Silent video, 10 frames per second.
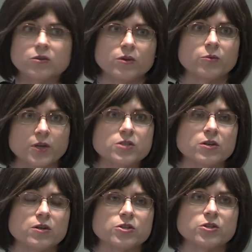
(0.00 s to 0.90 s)
doing
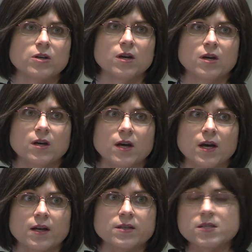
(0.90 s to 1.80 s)
research
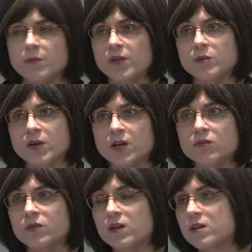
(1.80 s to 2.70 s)
on something
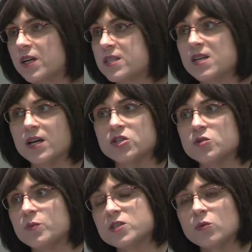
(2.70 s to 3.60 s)
meaningful. It's not
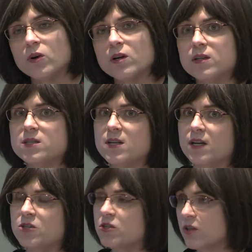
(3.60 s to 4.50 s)
just busy work, it's
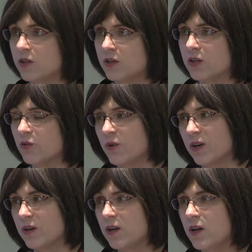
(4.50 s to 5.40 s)
not just clerical
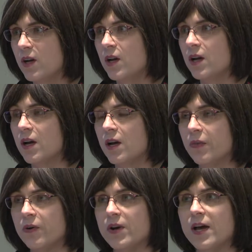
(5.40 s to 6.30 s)
work.
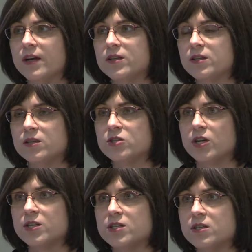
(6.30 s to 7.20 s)
They're not
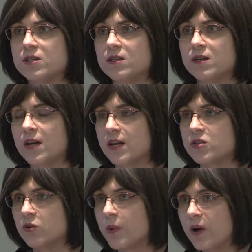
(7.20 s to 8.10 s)
just an
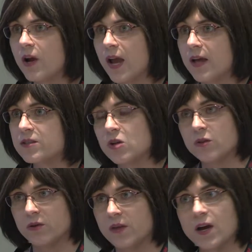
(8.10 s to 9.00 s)
extra pair of hands,
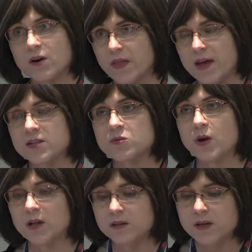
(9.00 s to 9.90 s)
although they are that as
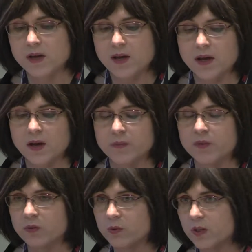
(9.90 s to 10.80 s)
well.
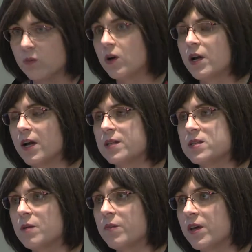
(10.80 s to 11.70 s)
They're really working on
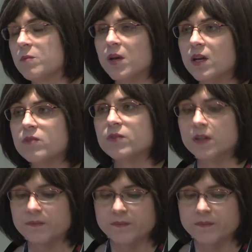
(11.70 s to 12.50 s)
something meaningful.